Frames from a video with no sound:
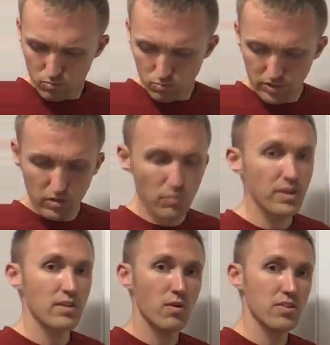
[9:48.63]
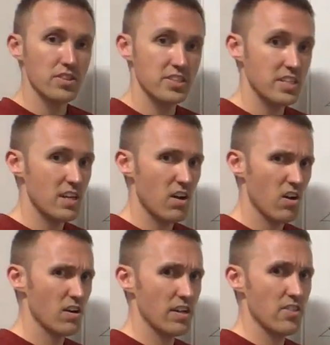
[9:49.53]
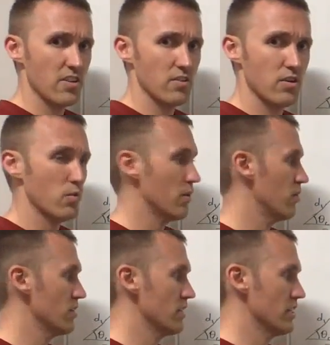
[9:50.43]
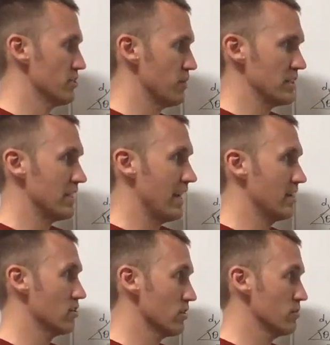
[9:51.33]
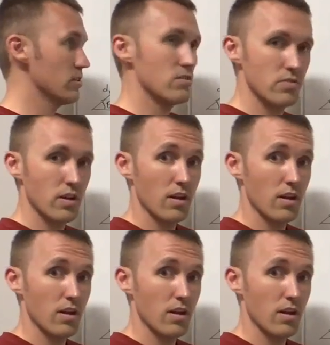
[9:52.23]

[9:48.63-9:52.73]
We don't really want the dr in there, though. We want to express that in terms of